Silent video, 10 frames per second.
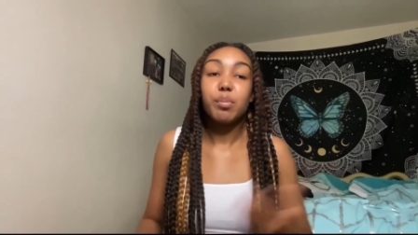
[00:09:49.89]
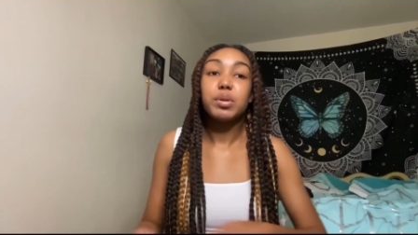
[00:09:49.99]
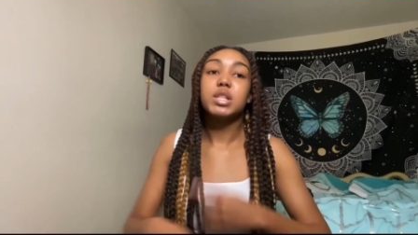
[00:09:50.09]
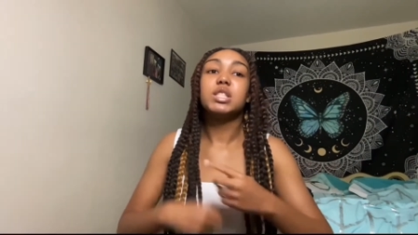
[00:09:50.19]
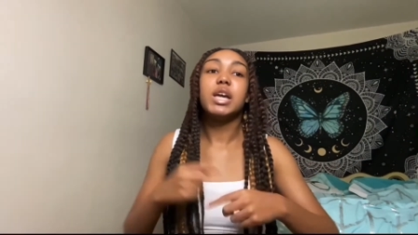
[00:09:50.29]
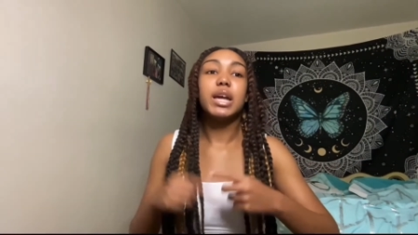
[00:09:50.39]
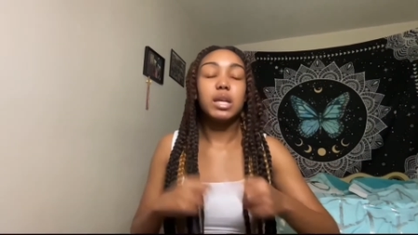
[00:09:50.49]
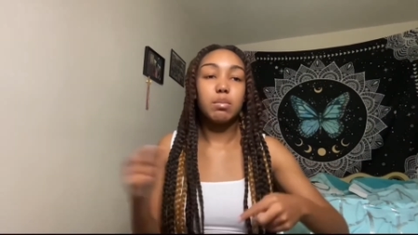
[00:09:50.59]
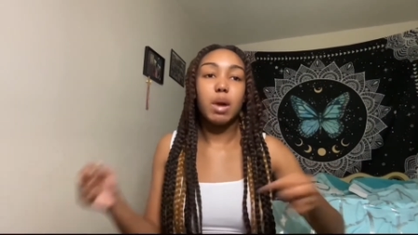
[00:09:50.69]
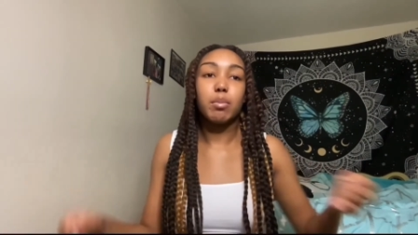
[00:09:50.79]
Plus she had to
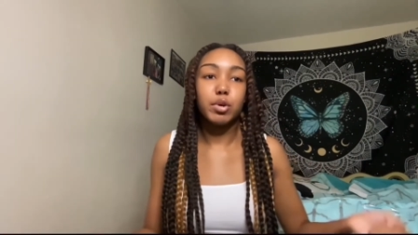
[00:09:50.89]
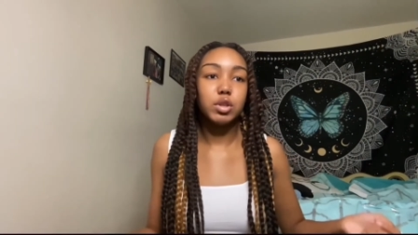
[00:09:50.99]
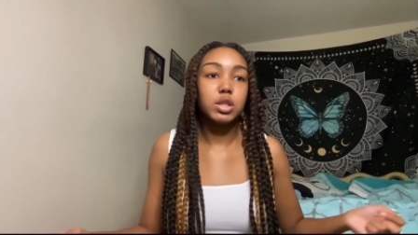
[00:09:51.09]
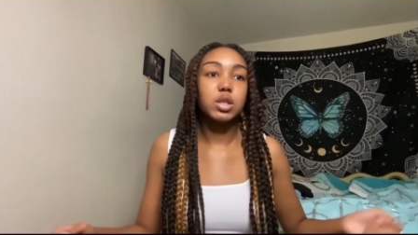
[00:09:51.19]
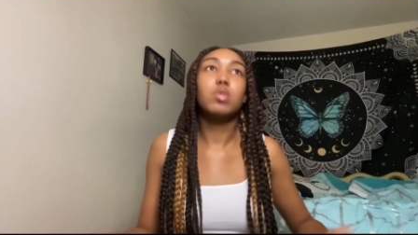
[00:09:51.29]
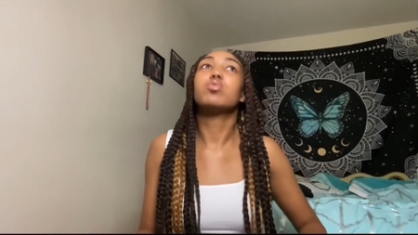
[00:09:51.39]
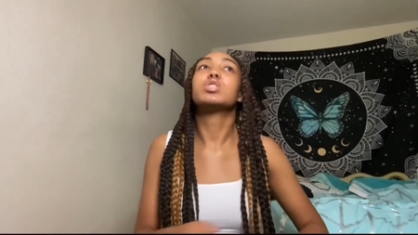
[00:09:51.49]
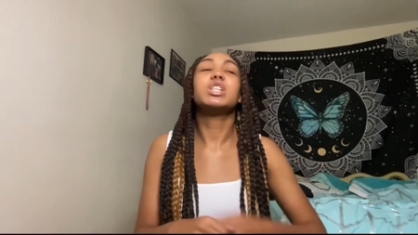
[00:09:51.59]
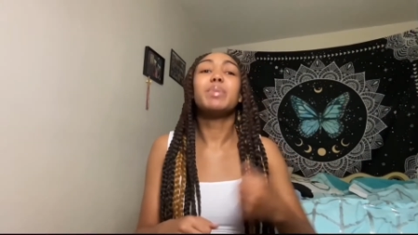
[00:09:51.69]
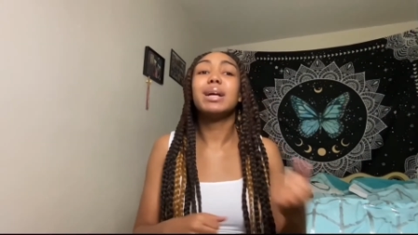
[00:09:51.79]
get my brother, so
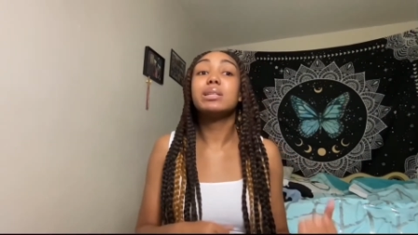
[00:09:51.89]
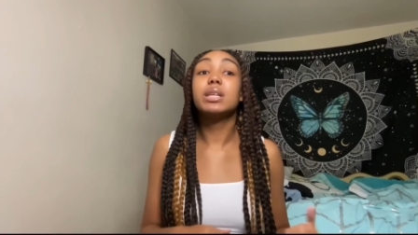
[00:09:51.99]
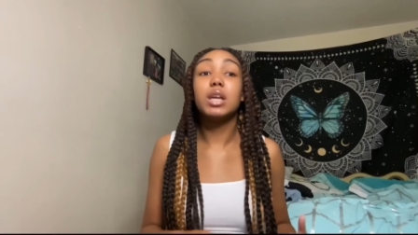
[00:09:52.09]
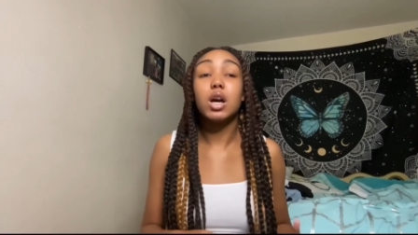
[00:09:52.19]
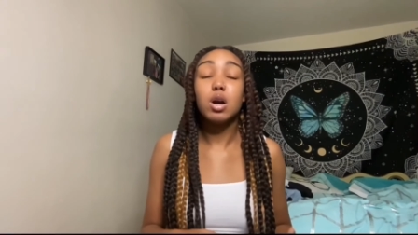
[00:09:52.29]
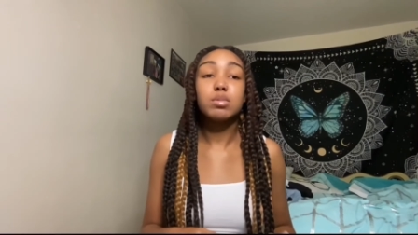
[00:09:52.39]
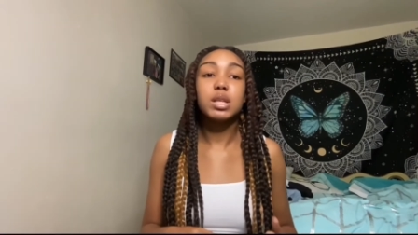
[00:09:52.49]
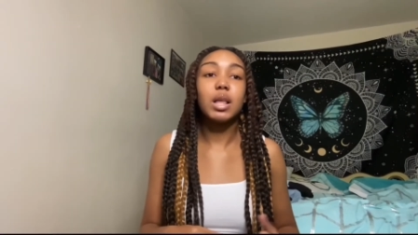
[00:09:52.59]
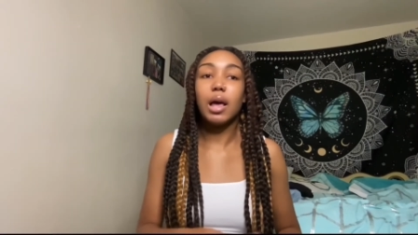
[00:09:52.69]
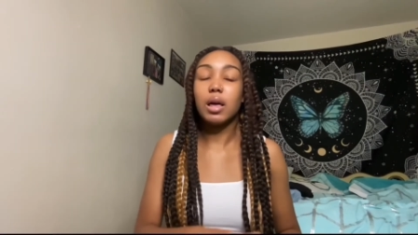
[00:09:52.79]
she probably didn't get home till
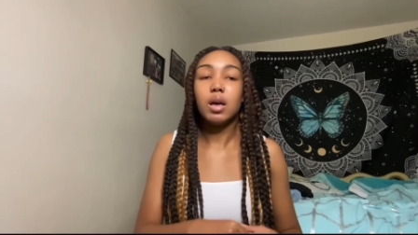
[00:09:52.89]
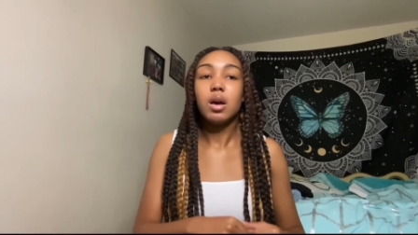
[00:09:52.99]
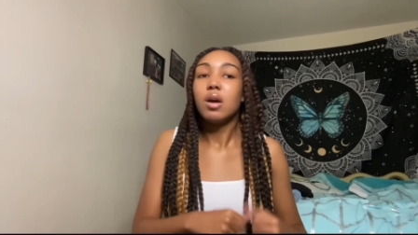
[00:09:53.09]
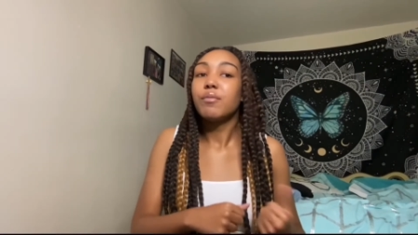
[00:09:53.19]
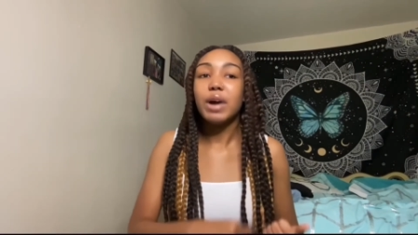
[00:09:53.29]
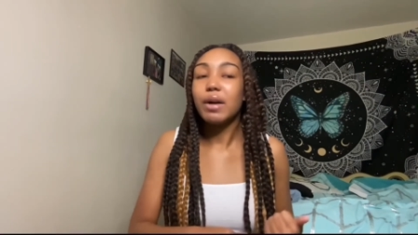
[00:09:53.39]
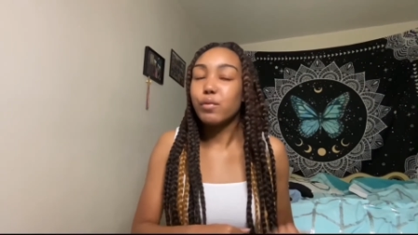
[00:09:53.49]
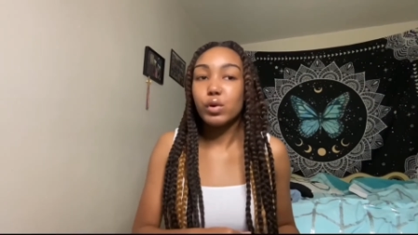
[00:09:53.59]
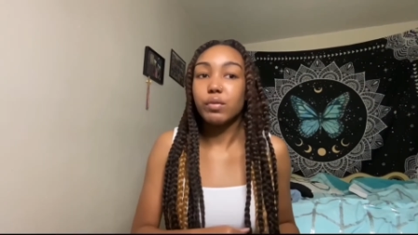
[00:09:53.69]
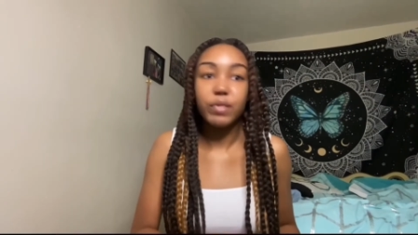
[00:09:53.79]
like
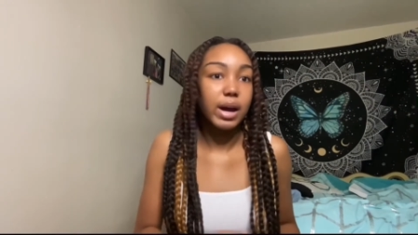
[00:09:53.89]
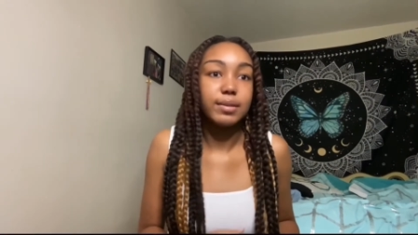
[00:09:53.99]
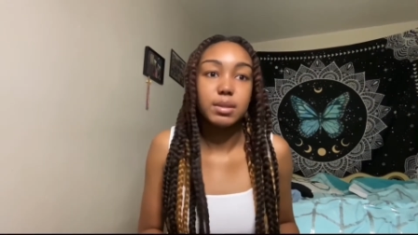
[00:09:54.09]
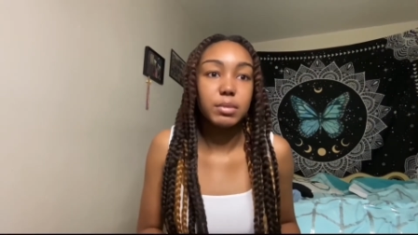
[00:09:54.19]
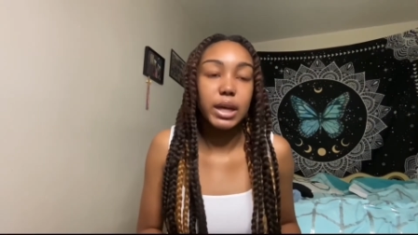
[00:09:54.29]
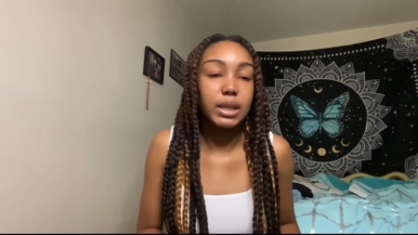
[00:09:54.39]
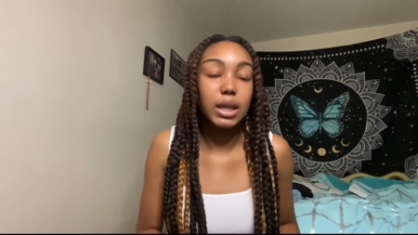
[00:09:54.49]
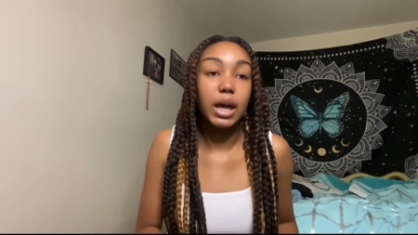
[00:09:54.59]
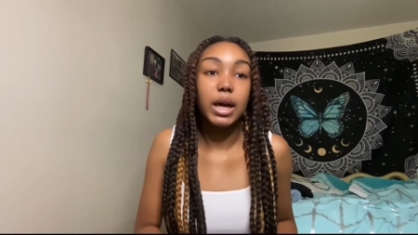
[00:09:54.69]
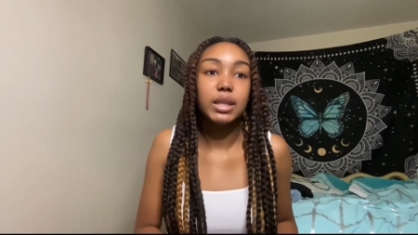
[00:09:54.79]
5:45, something like that.
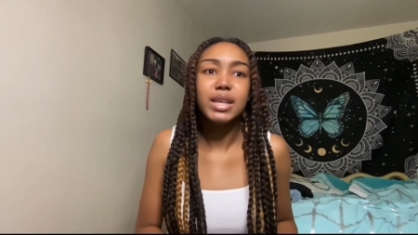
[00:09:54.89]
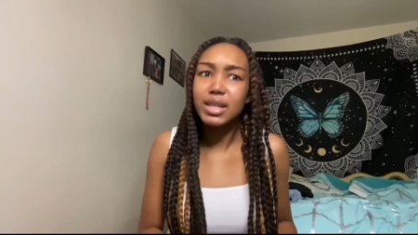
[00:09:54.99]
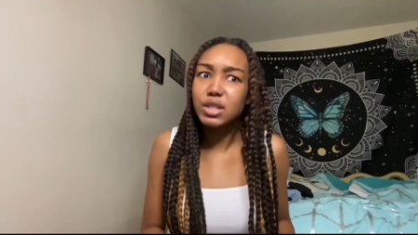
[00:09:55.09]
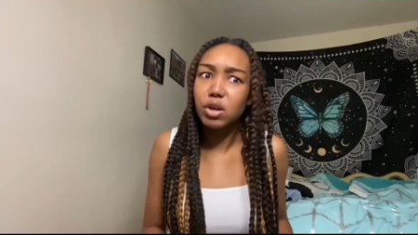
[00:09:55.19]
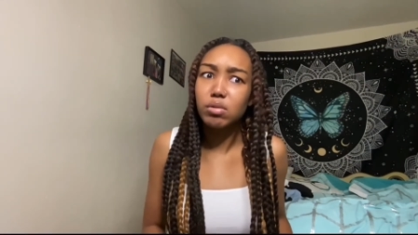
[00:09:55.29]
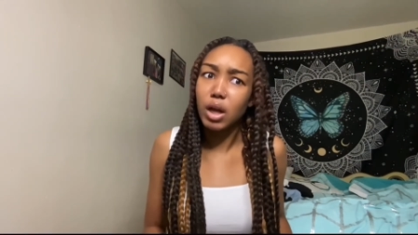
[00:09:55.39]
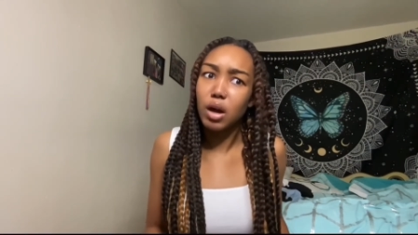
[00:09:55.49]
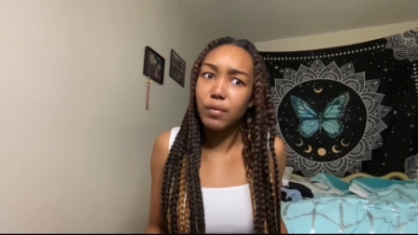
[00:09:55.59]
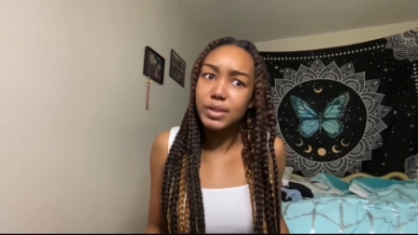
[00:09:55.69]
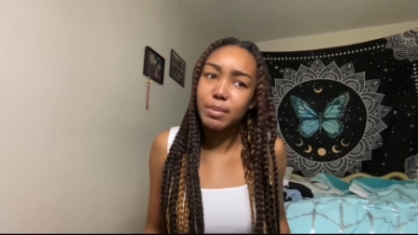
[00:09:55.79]
Like, that's too
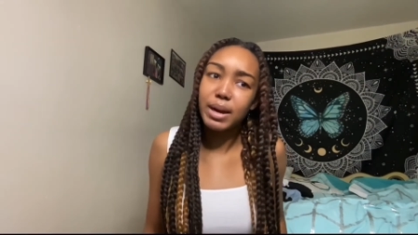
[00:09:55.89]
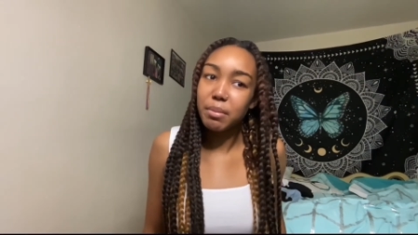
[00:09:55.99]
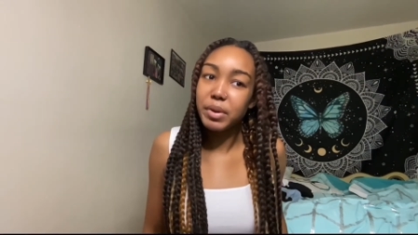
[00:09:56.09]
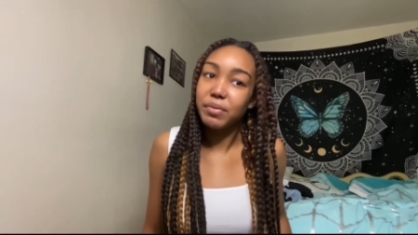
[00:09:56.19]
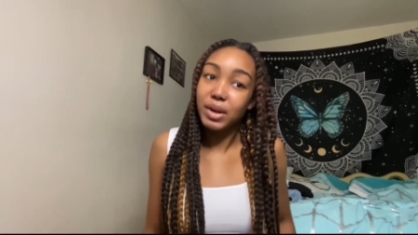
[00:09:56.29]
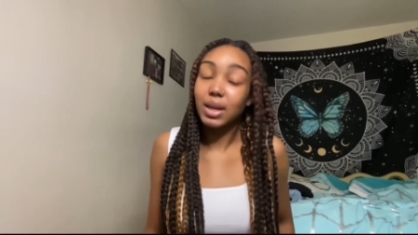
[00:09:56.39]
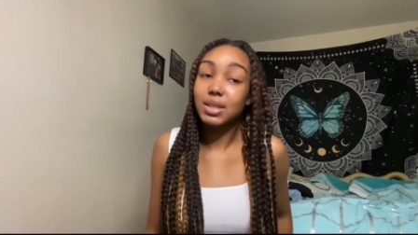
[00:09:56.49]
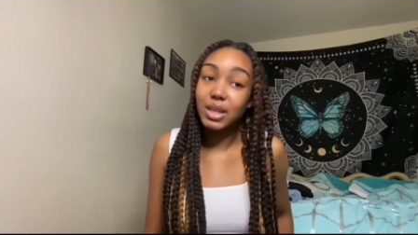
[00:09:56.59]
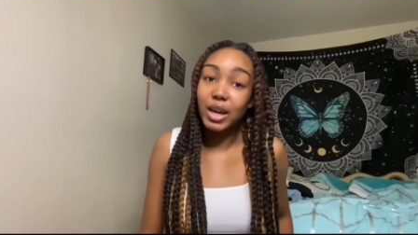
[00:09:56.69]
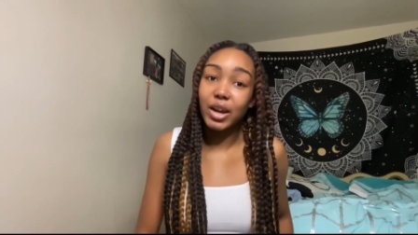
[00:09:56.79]
long for somebody to be fucking
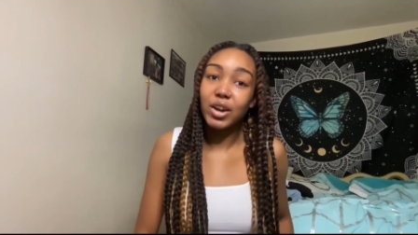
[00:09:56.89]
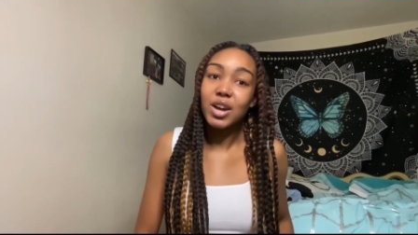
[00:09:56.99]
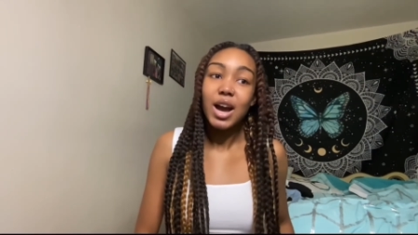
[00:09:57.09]
scared.